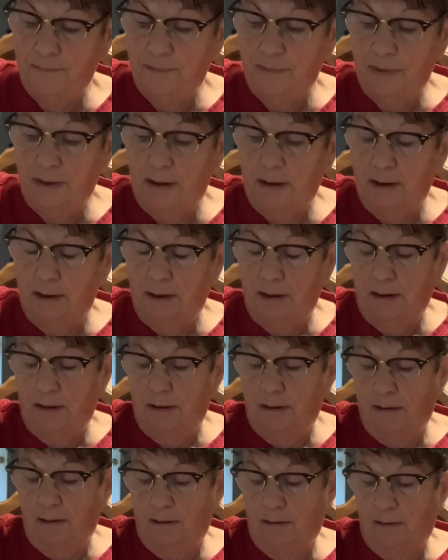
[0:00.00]

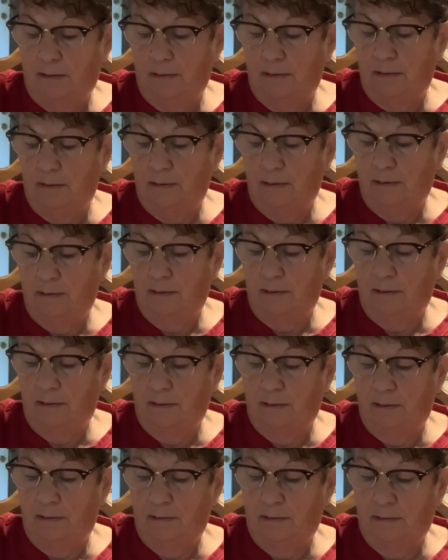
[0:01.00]

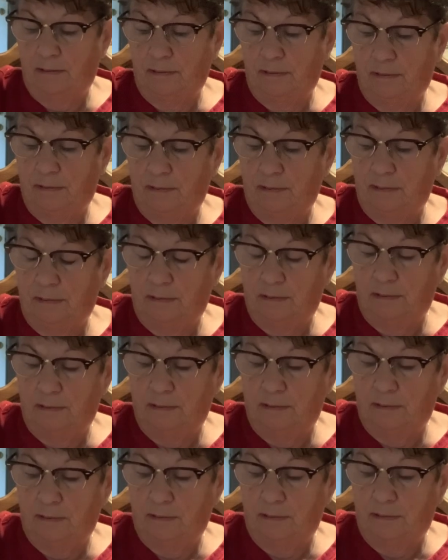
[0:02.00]

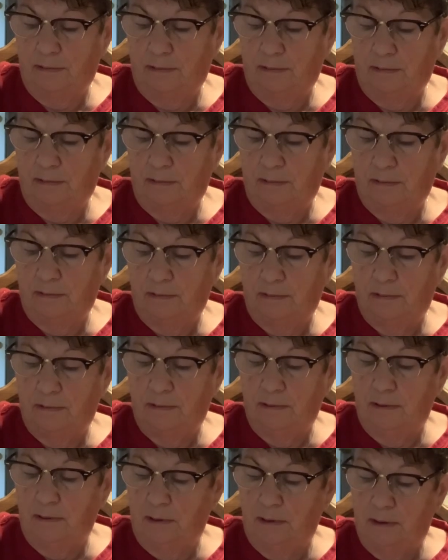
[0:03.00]

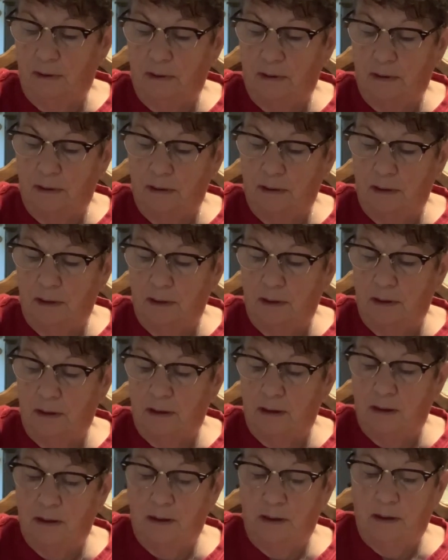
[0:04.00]

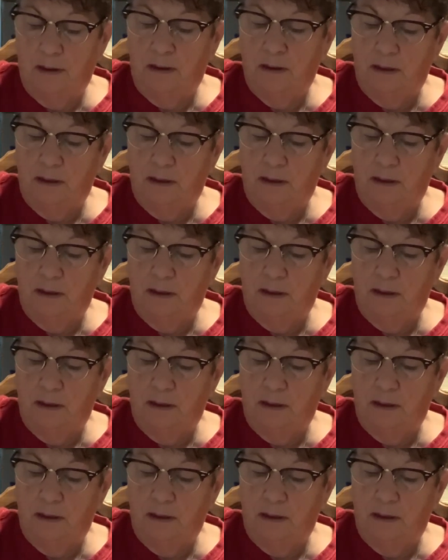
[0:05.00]
[no speech]